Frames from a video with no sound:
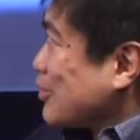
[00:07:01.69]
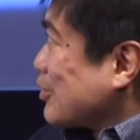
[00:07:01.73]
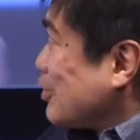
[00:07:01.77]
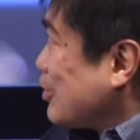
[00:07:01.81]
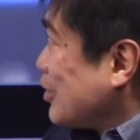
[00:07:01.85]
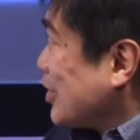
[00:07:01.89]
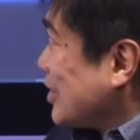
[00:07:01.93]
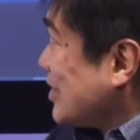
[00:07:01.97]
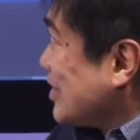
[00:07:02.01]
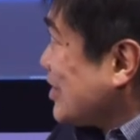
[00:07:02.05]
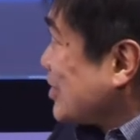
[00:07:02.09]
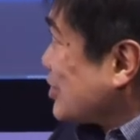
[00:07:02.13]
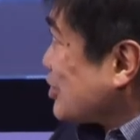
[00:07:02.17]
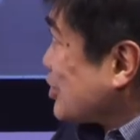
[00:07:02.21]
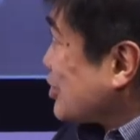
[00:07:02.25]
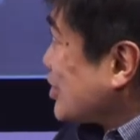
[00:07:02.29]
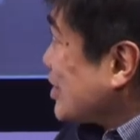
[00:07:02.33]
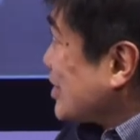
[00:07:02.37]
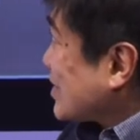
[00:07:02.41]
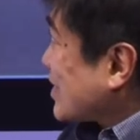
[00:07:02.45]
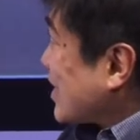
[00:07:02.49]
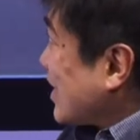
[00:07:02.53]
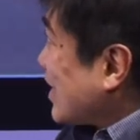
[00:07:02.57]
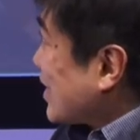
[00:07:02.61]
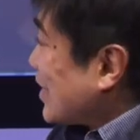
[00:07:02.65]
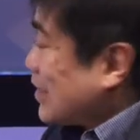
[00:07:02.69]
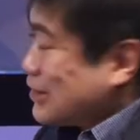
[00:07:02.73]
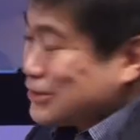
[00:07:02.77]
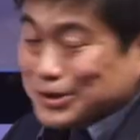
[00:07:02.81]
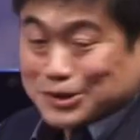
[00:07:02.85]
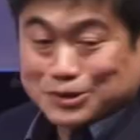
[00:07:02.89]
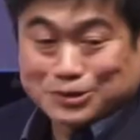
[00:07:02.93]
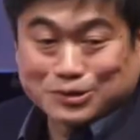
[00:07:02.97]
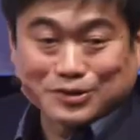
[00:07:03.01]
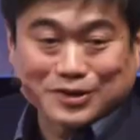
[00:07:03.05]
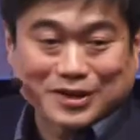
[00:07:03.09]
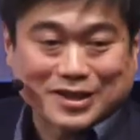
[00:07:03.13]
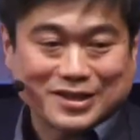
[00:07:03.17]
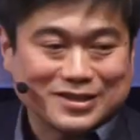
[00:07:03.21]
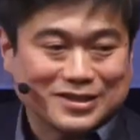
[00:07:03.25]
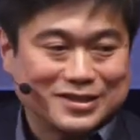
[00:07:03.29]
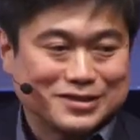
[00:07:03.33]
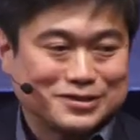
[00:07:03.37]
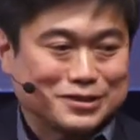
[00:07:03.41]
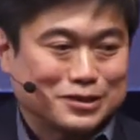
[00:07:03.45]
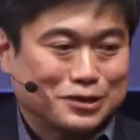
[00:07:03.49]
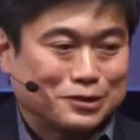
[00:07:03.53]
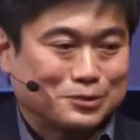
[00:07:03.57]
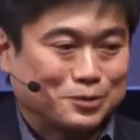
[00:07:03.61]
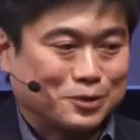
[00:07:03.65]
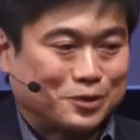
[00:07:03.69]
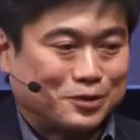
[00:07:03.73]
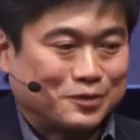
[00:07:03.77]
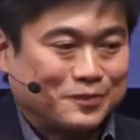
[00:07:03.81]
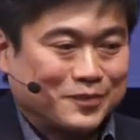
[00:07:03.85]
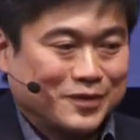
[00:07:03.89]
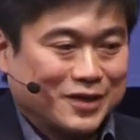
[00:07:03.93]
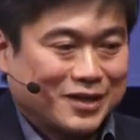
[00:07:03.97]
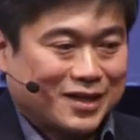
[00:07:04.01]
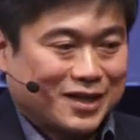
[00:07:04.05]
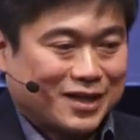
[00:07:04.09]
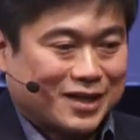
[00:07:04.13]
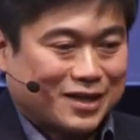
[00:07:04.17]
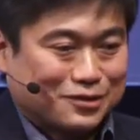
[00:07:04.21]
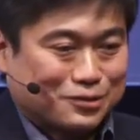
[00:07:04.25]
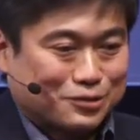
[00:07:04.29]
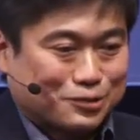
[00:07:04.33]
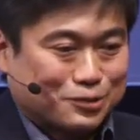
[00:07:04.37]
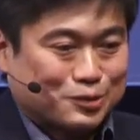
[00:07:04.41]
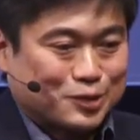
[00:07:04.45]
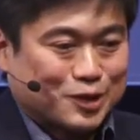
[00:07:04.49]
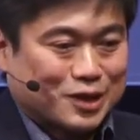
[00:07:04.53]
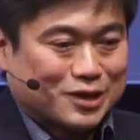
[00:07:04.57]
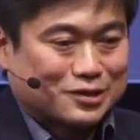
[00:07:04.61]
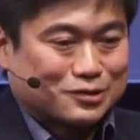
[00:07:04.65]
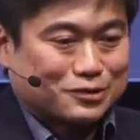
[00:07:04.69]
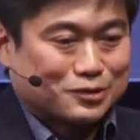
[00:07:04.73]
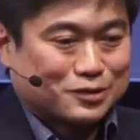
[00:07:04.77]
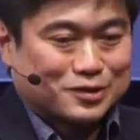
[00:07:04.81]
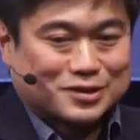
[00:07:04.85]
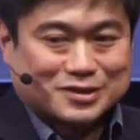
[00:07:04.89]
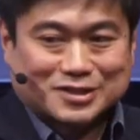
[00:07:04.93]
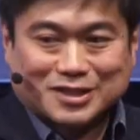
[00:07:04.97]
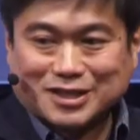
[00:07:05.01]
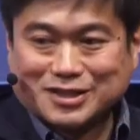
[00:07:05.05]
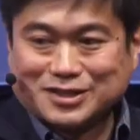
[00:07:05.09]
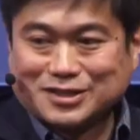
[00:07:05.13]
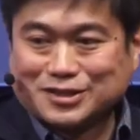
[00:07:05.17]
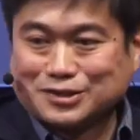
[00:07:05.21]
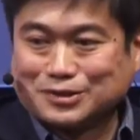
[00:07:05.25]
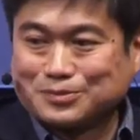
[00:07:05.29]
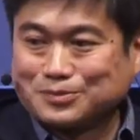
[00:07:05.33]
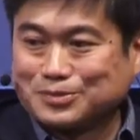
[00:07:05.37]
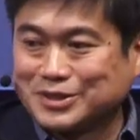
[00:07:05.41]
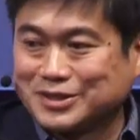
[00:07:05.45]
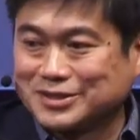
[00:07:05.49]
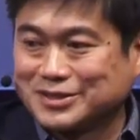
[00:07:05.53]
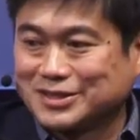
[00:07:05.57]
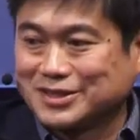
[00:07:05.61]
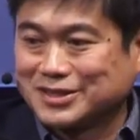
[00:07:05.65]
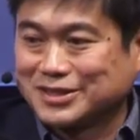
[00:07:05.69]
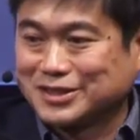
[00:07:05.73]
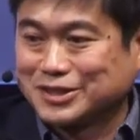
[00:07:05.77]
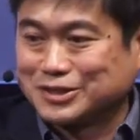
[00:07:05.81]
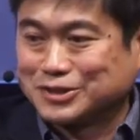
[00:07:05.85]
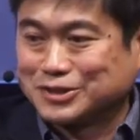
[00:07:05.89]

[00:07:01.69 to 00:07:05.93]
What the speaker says: that we are thinking about. I don't know whether it's directly related or not, but